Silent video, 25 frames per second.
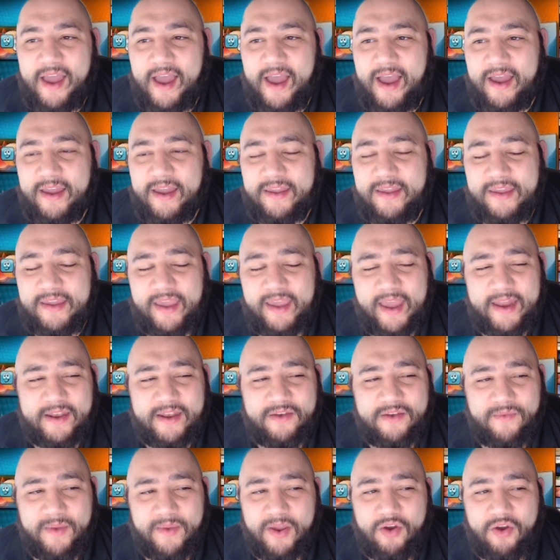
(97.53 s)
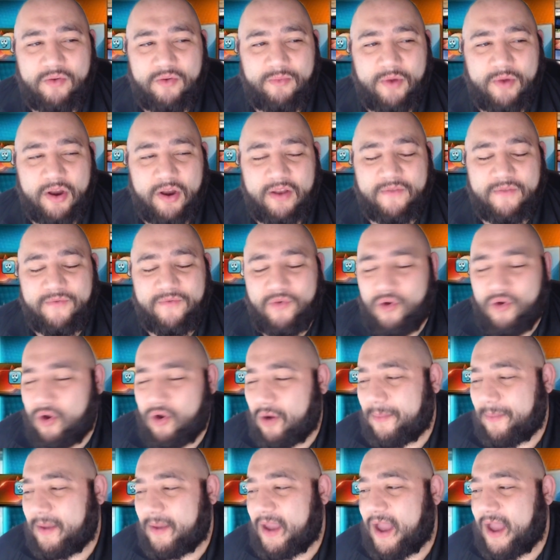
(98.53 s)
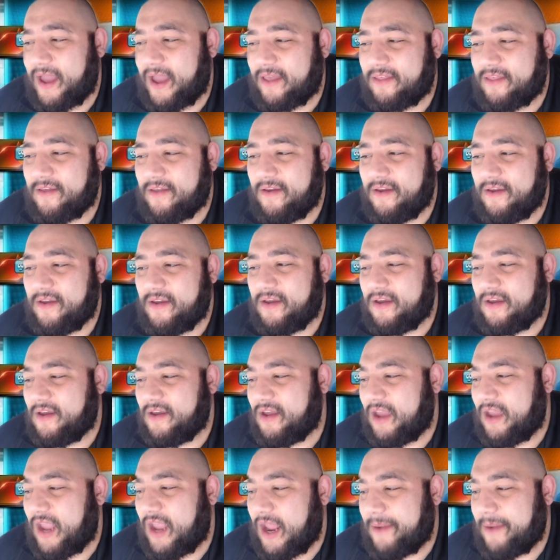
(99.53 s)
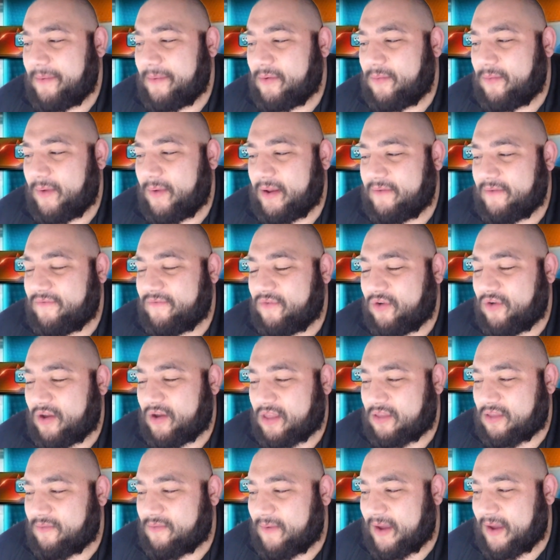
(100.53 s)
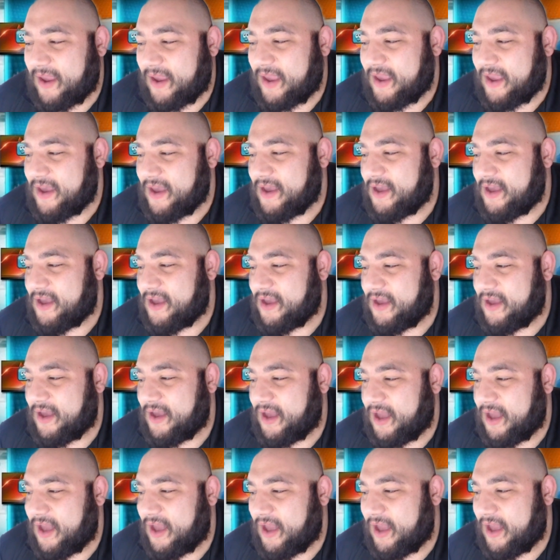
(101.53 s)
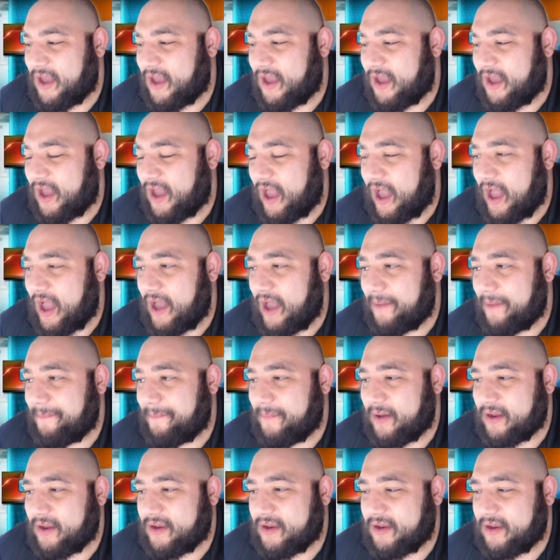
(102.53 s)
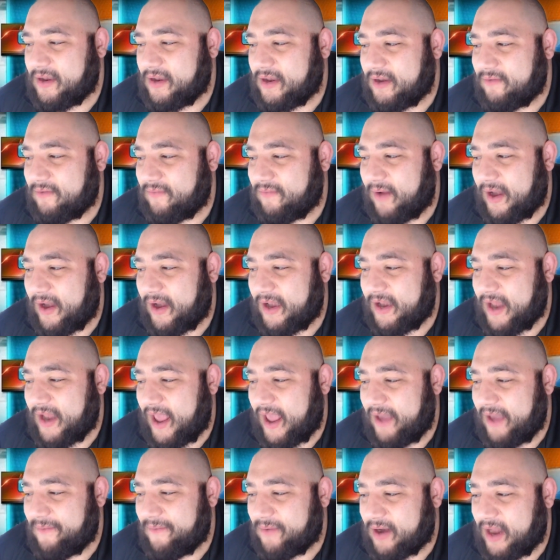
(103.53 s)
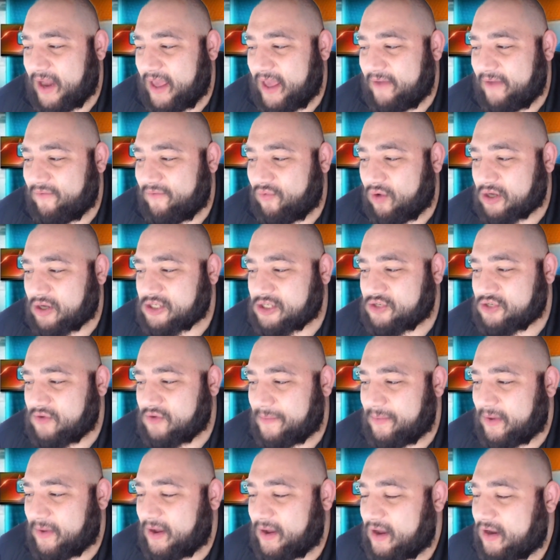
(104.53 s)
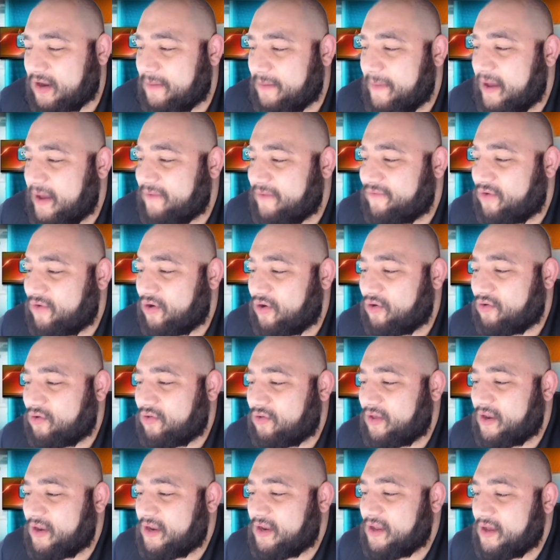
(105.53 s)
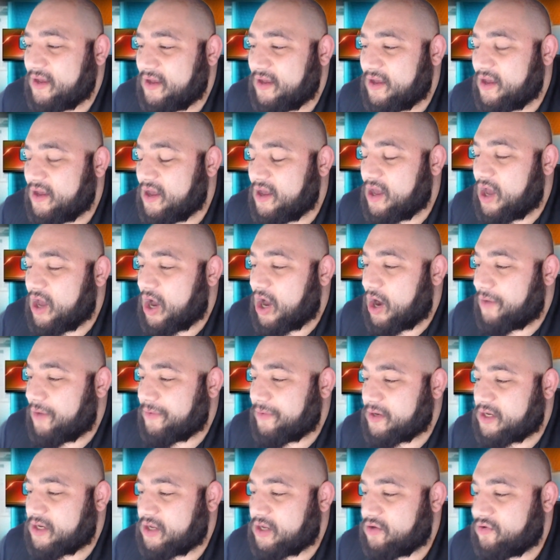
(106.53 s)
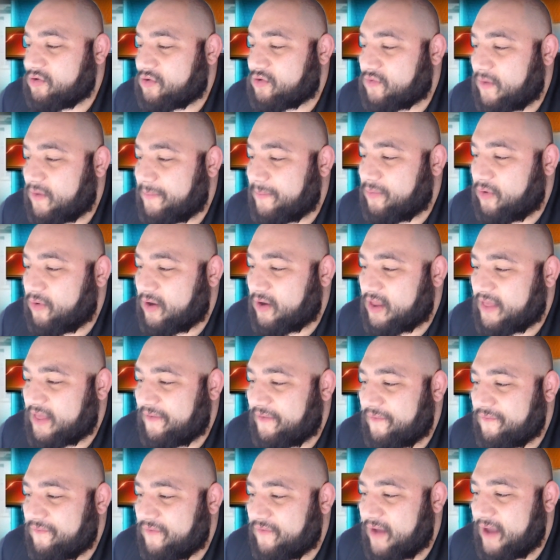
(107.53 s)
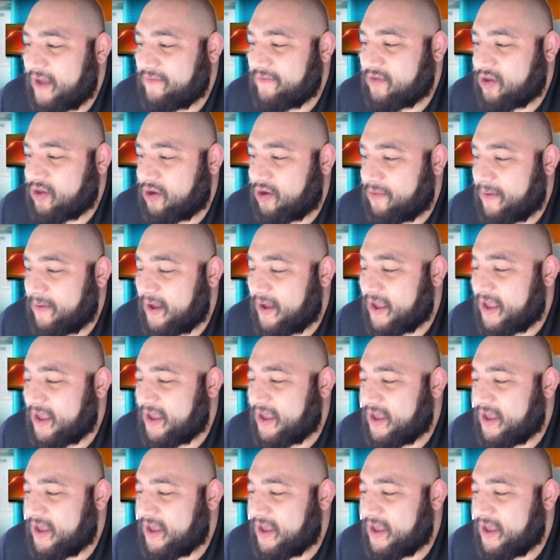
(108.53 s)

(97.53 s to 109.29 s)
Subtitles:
He had 3 home runs, 4 RBIs. Able to win 4-3. But right now, we're going to have Ross Stripling on the mound for Oakland. 0-2, 3.75 ERA.